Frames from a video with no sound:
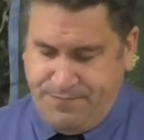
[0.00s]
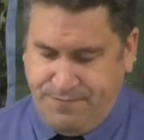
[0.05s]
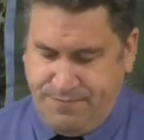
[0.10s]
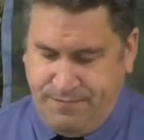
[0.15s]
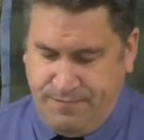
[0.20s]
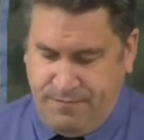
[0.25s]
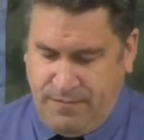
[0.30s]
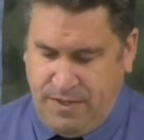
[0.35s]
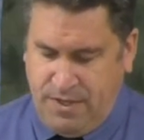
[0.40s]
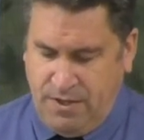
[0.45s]

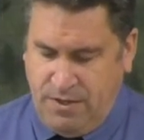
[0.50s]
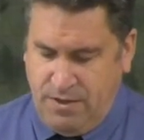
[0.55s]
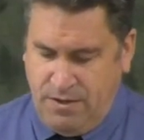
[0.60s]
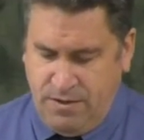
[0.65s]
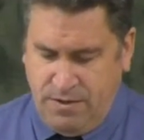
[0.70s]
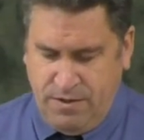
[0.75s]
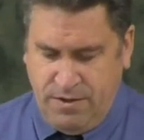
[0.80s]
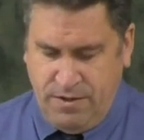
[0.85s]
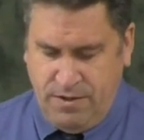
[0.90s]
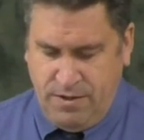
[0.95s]

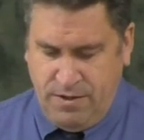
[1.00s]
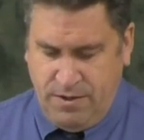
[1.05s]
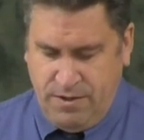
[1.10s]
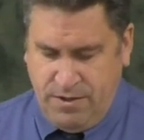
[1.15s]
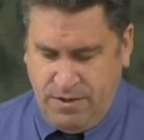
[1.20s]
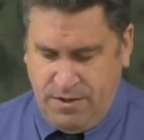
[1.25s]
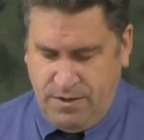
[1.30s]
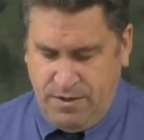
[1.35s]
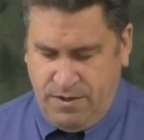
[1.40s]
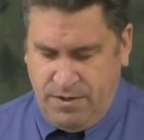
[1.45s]

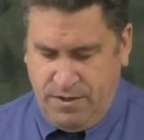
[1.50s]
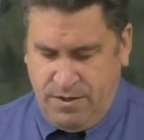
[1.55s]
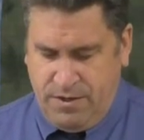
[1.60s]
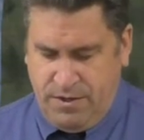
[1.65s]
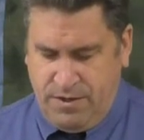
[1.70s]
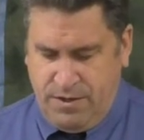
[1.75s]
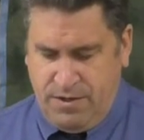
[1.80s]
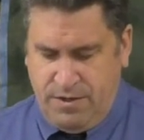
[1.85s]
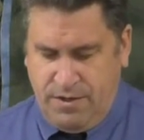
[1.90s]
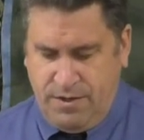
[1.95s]

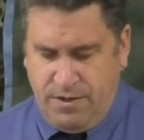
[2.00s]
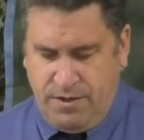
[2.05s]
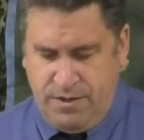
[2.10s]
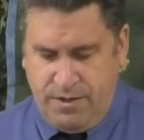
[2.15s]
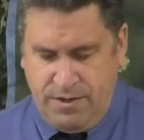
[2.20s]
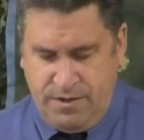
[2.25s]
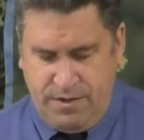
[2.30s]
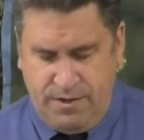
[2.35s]
Nobody speaks.